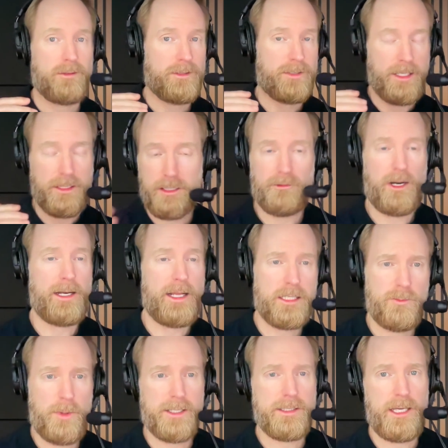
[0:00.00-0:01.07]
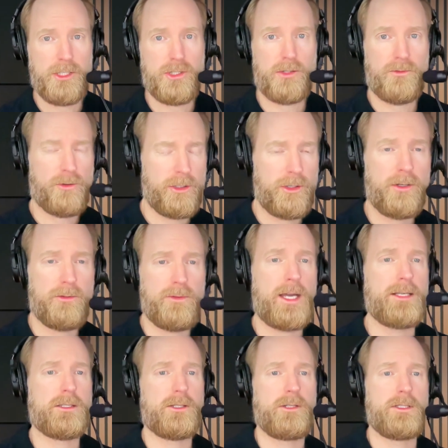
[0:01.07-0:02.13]
set the right expectation for your
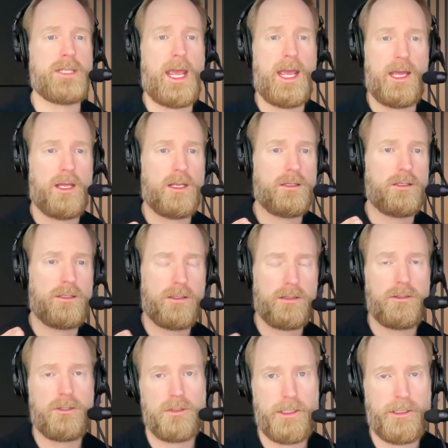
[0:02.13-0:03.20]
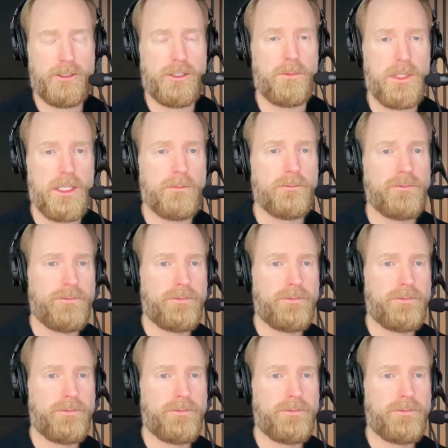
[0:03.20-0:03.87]
investors and your leadership team.